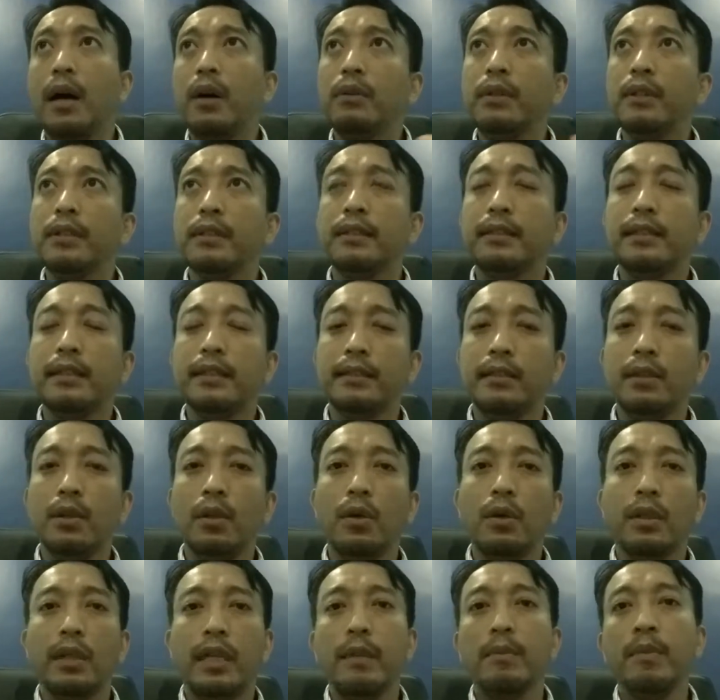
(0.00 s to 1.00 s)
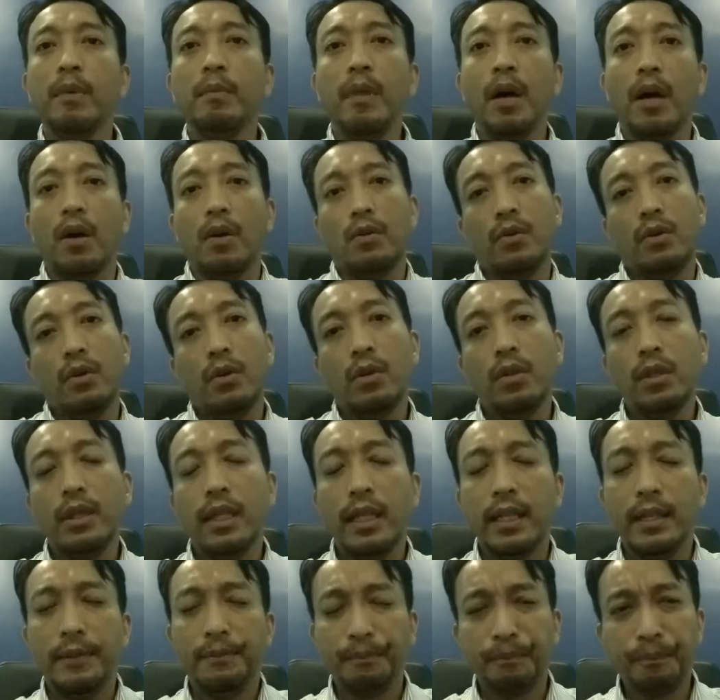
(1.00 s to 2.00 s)
does this law came about?
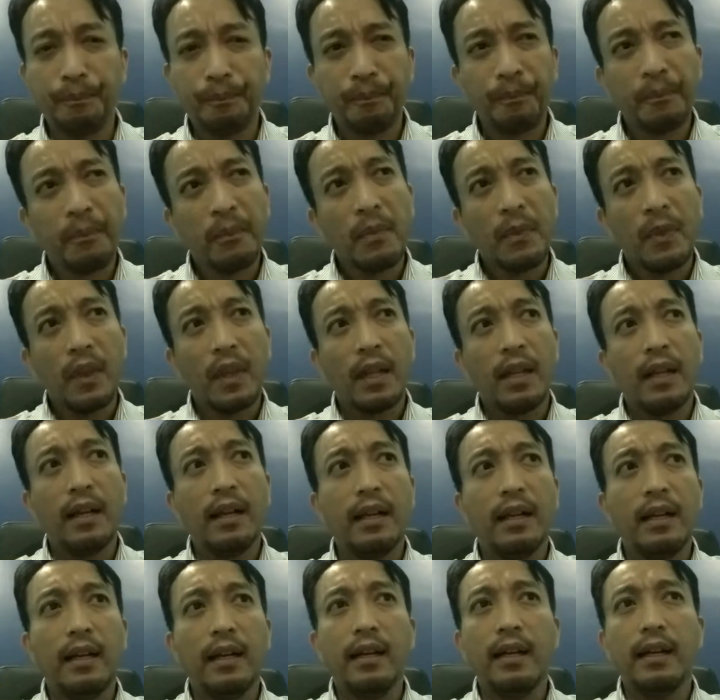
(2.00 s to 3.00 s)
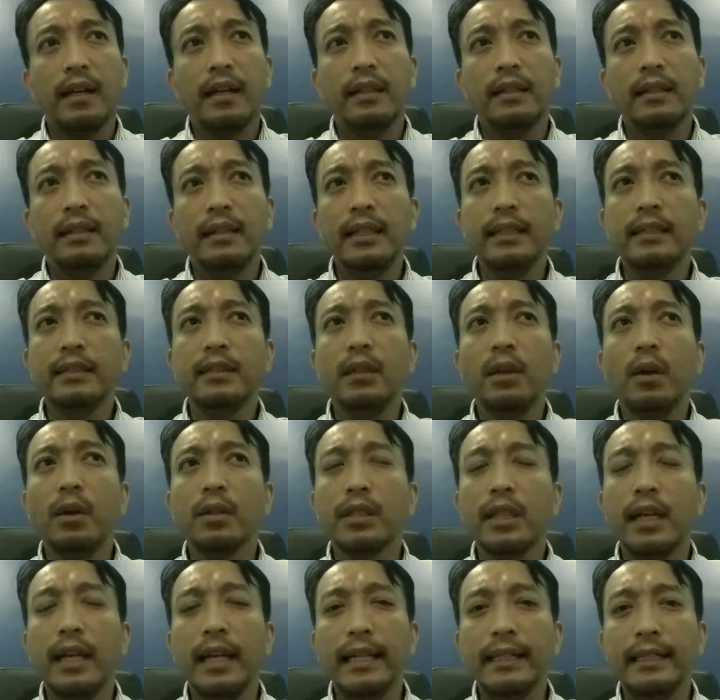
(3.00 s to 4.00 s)
Okay, these
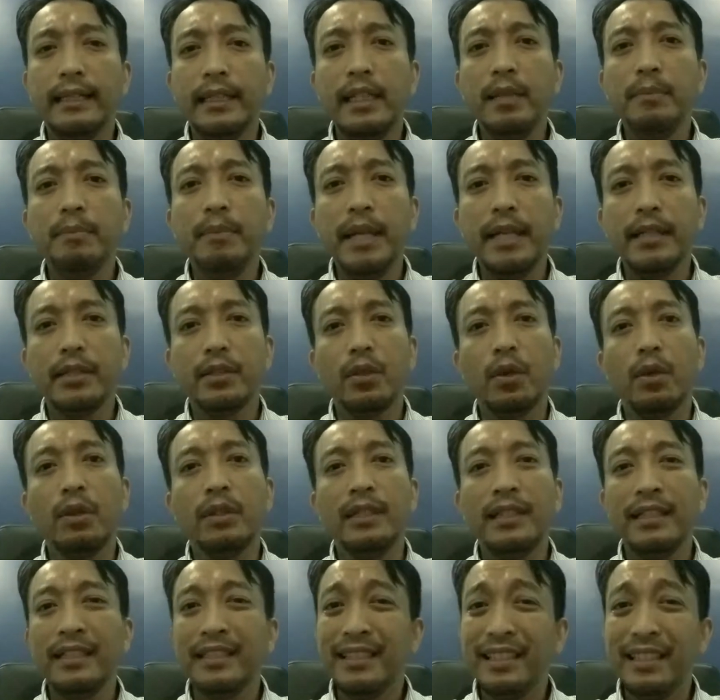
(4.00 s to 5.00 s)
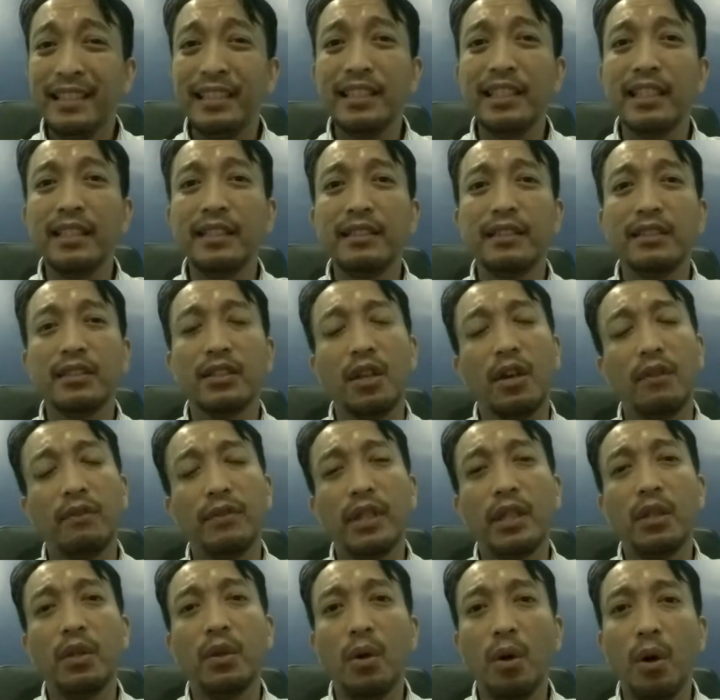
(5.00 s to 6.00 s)
laws are actually based on decisions
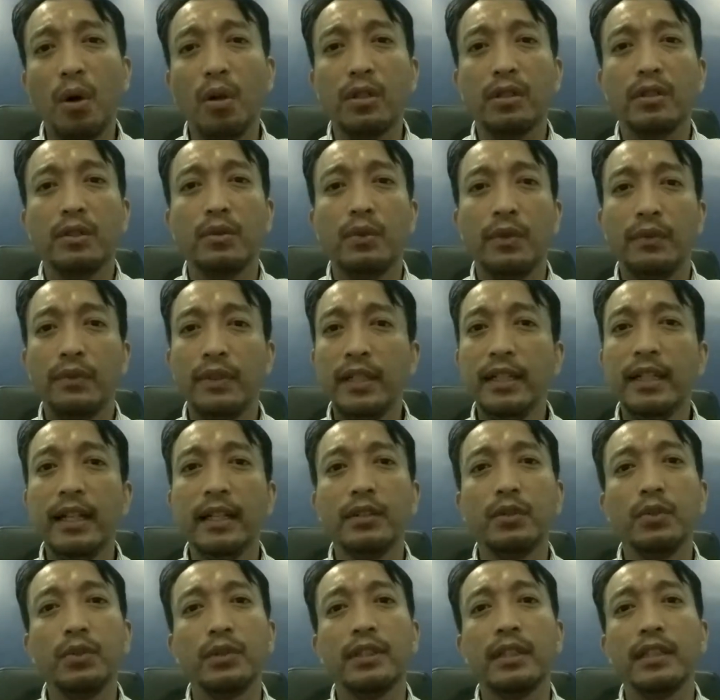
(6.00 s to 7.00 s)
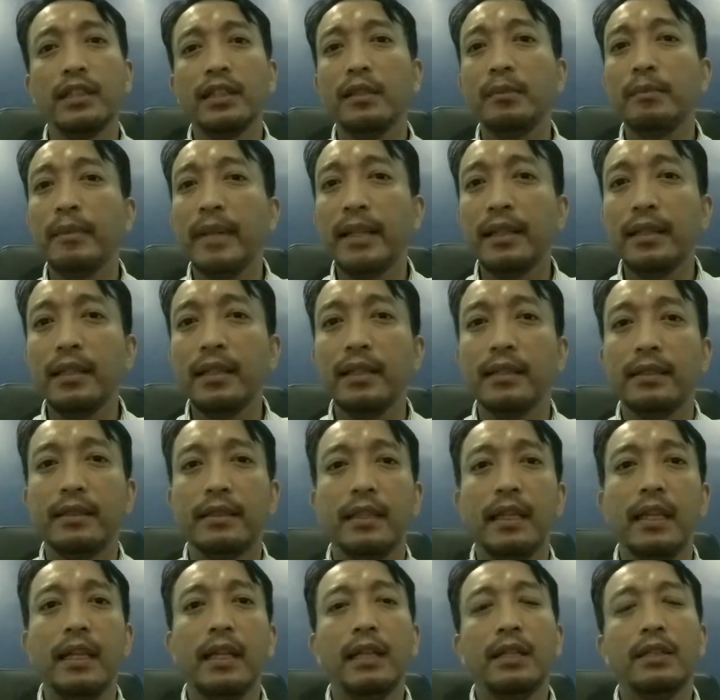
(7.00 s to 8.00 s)
of the courts with regards to certain
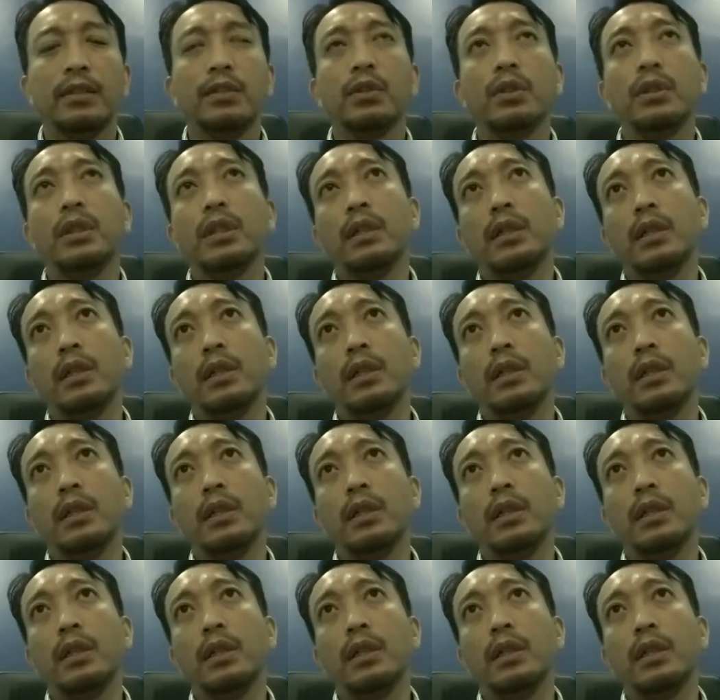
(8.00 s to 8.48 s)
matters. So